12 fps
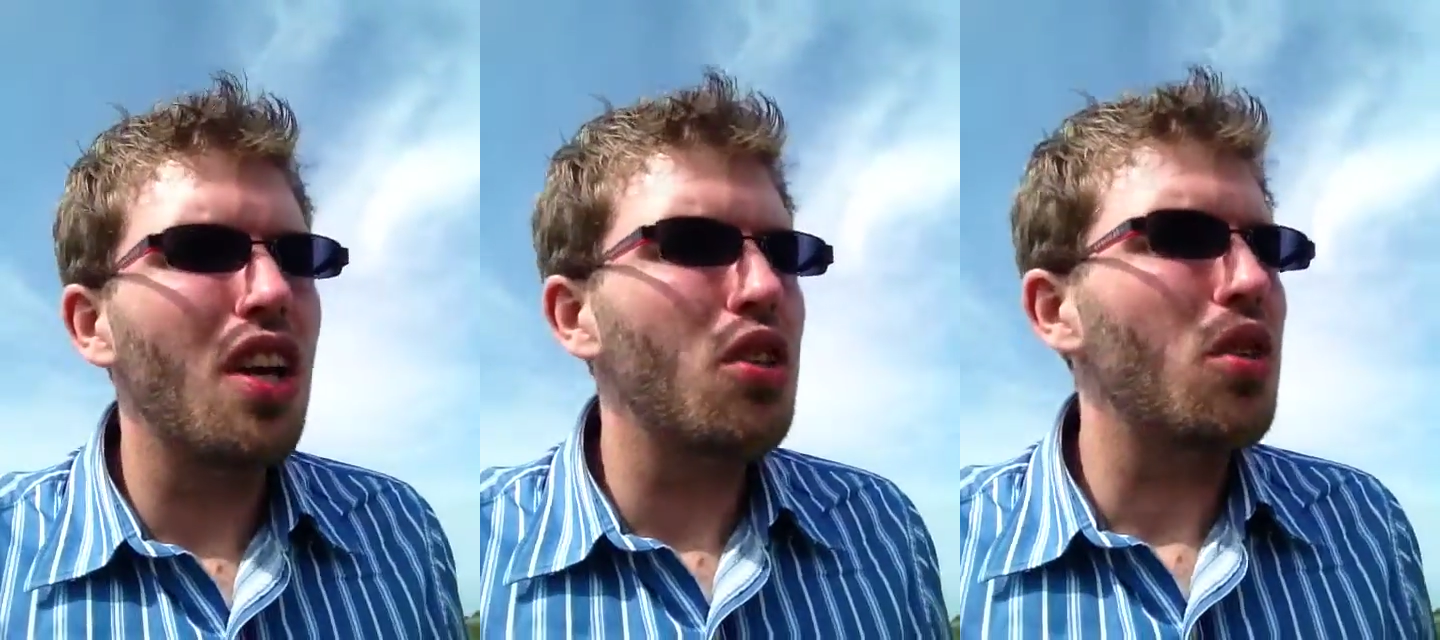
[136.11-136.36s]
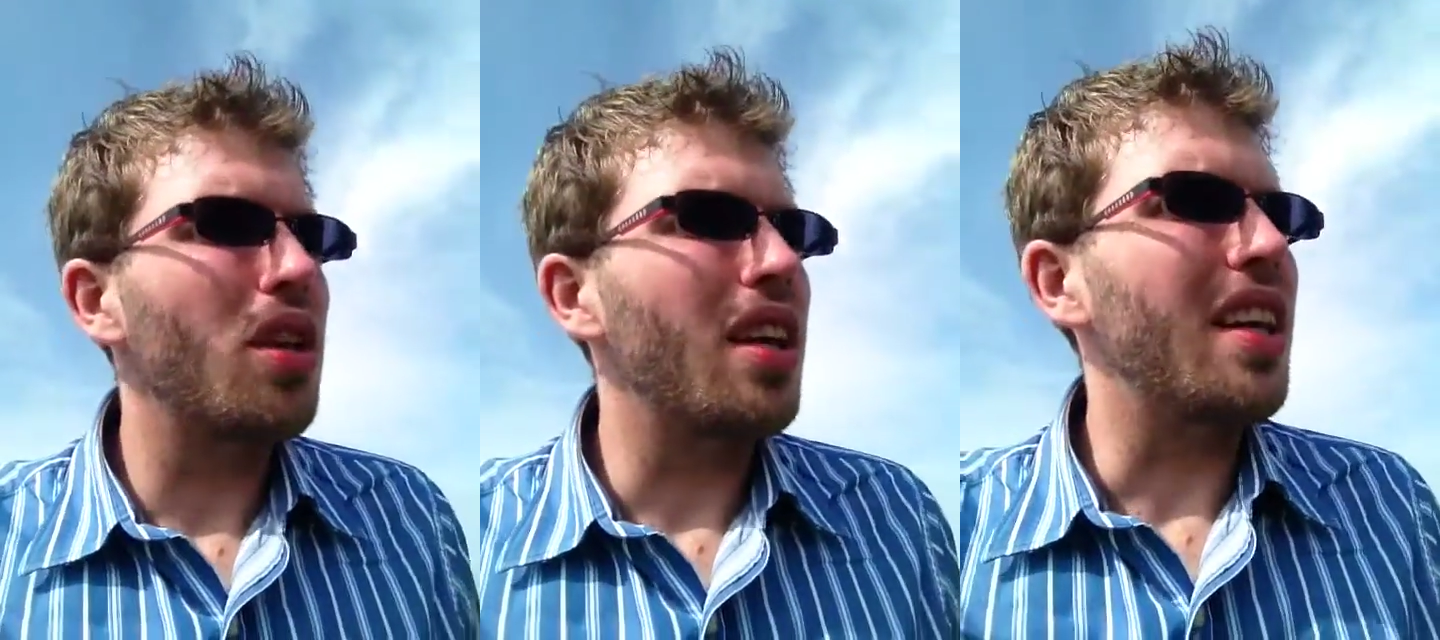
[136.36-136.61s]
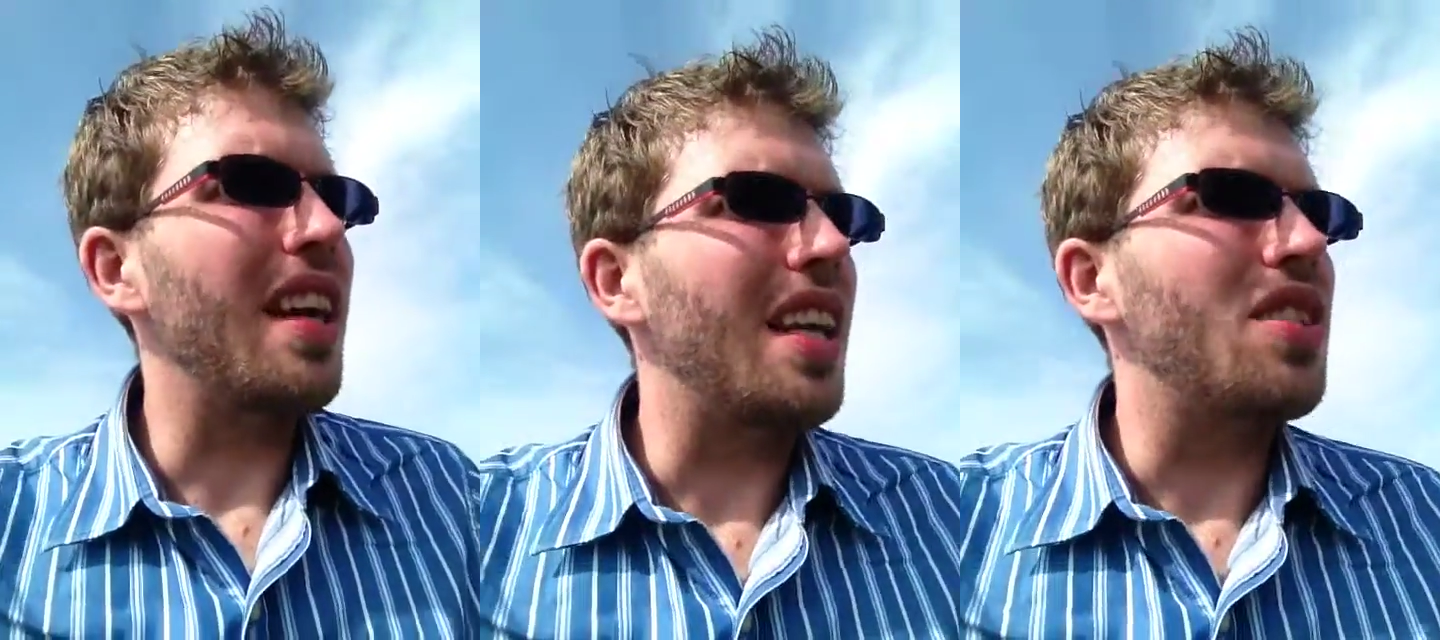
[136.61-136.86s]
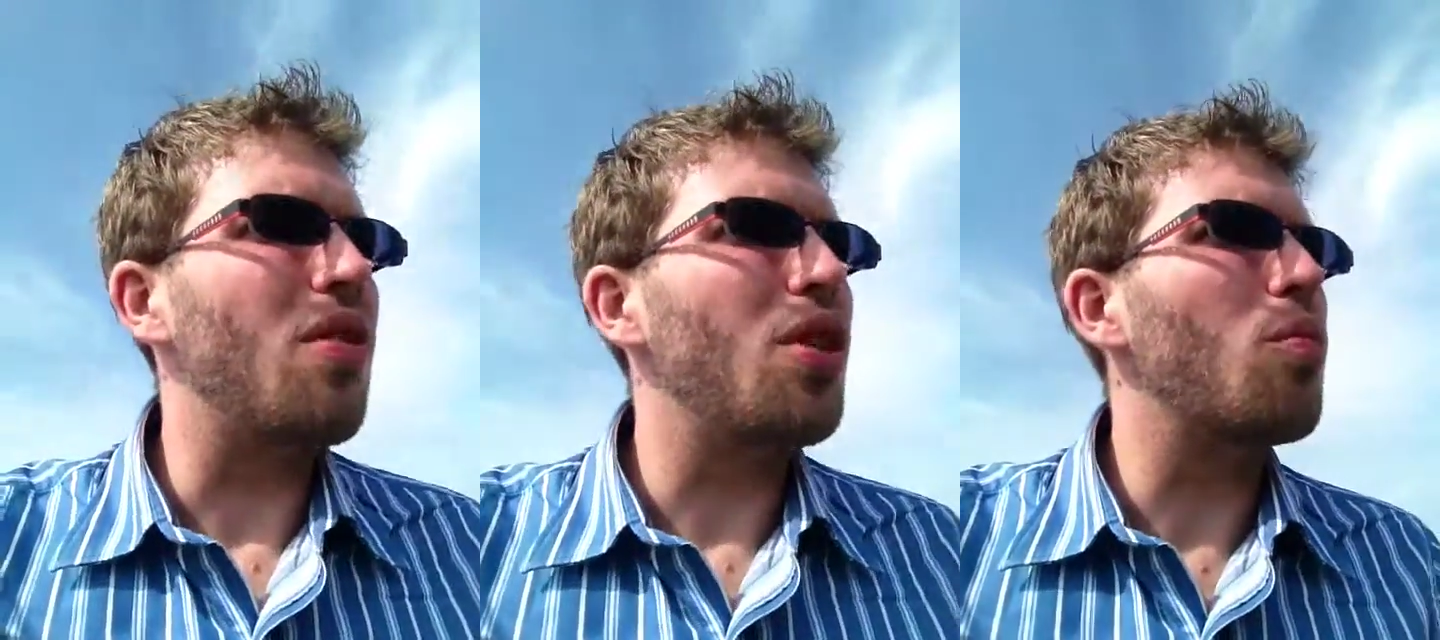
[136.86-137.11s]
So that
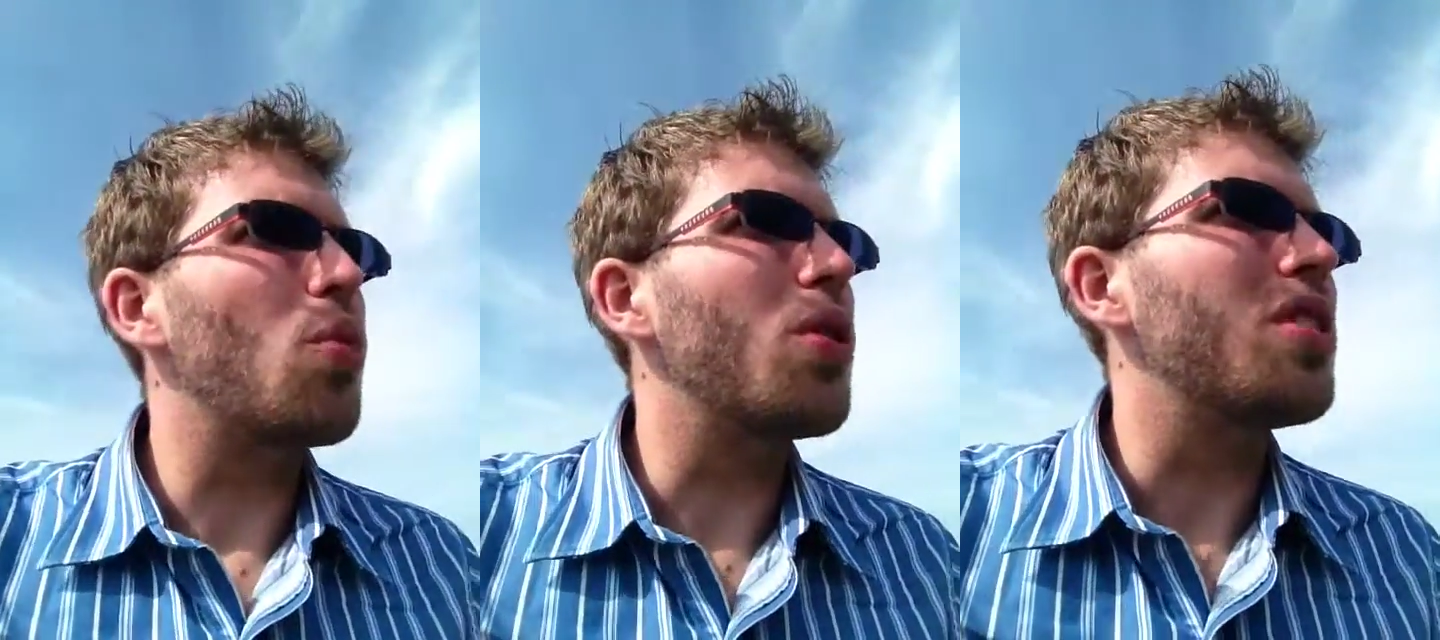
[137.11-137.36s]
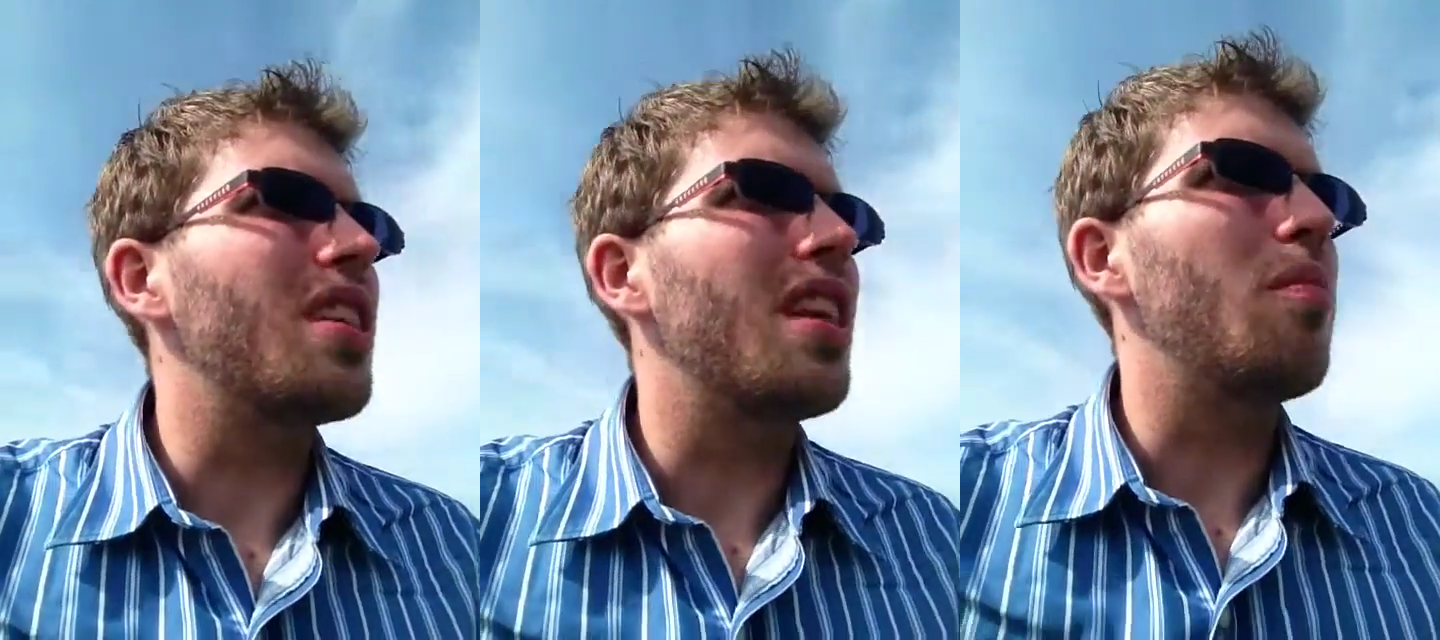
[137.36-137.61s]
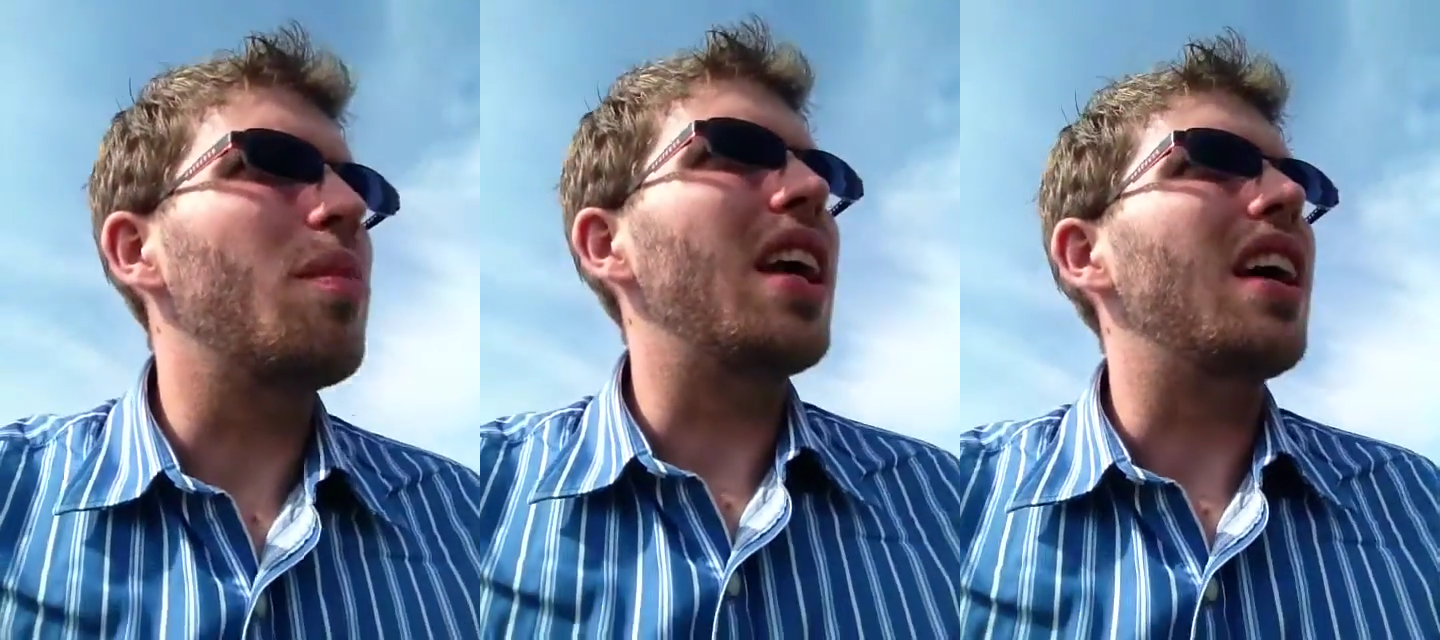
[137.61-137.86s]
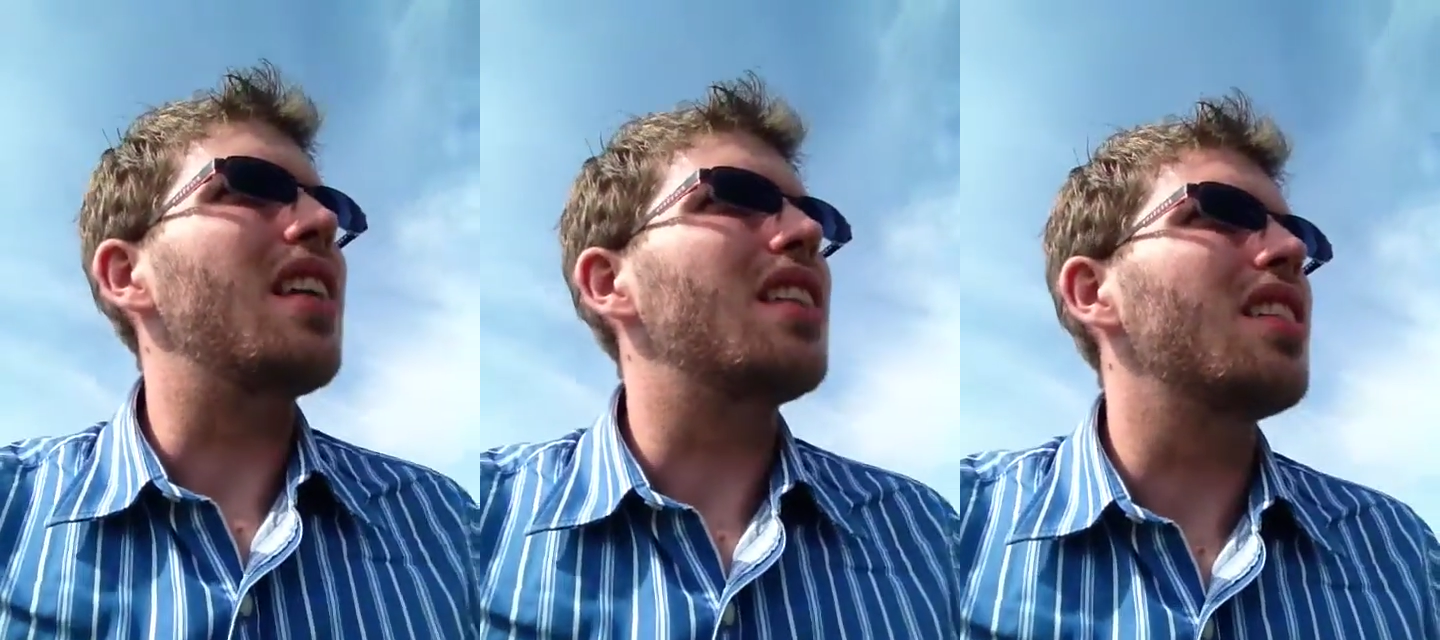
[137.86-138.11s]
is very important to them,
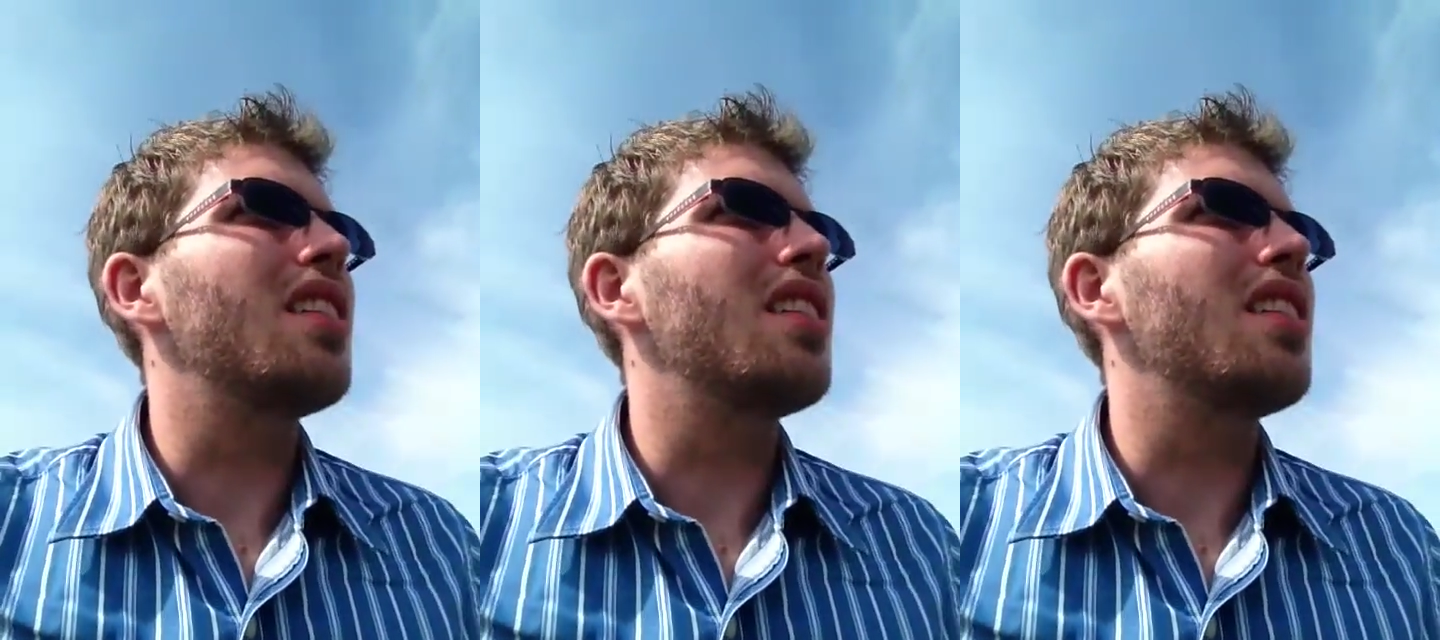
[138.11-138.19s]
that